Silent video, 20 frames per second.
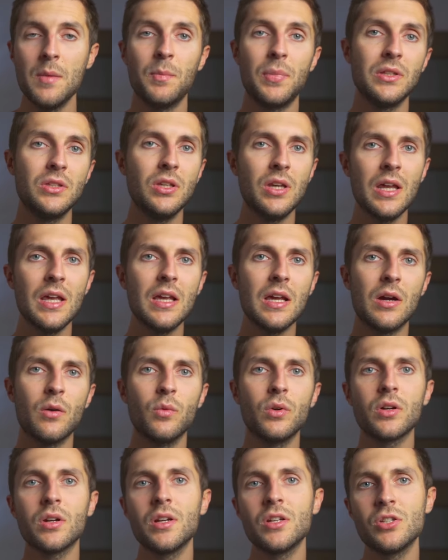But today,
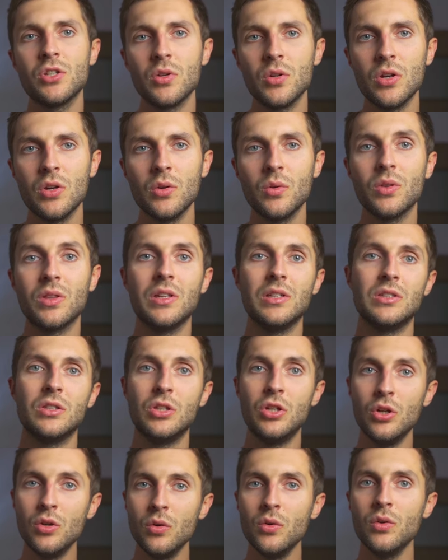we're gonna show you the
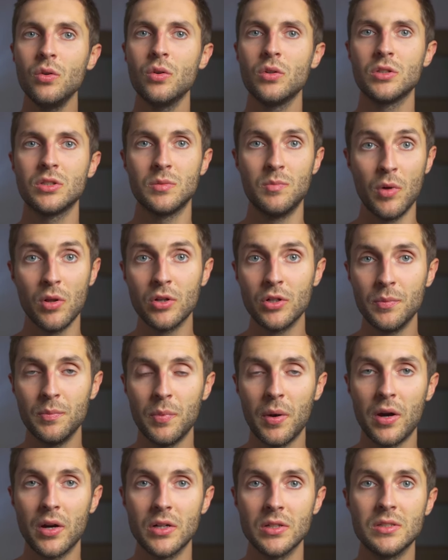two smaller
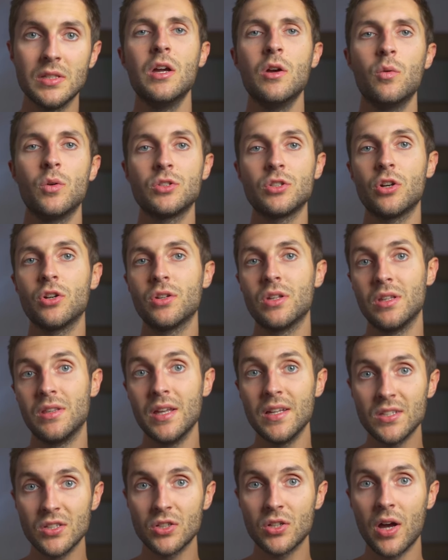parts, which are the
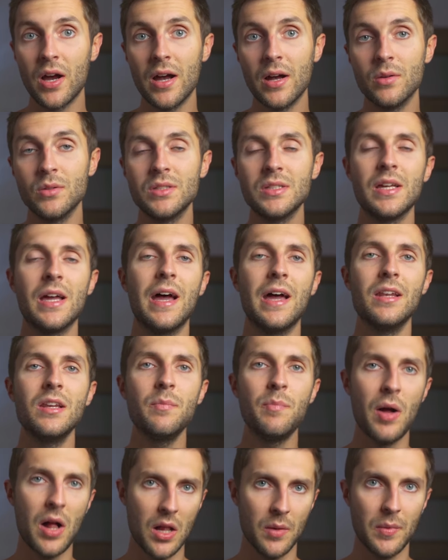Desert House and
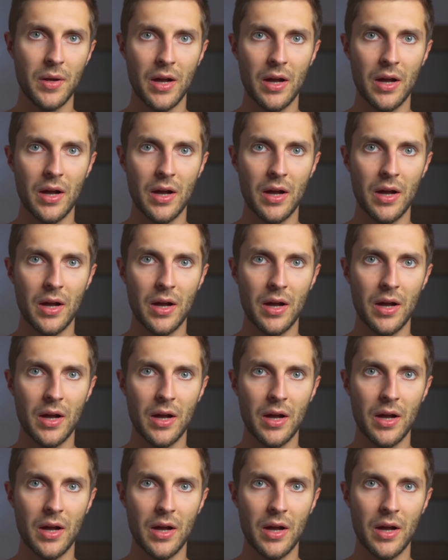the Palm